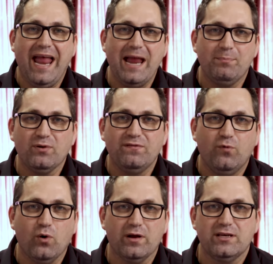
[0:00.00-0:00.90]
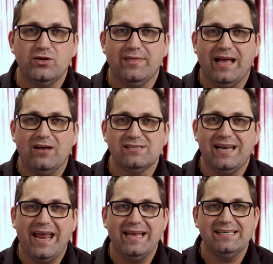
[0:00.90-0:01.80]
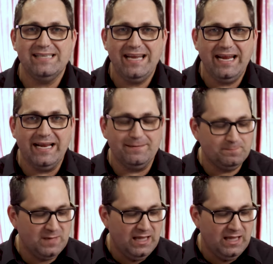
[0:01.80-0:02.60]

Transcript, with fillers: April fourth, two thousand eighteen.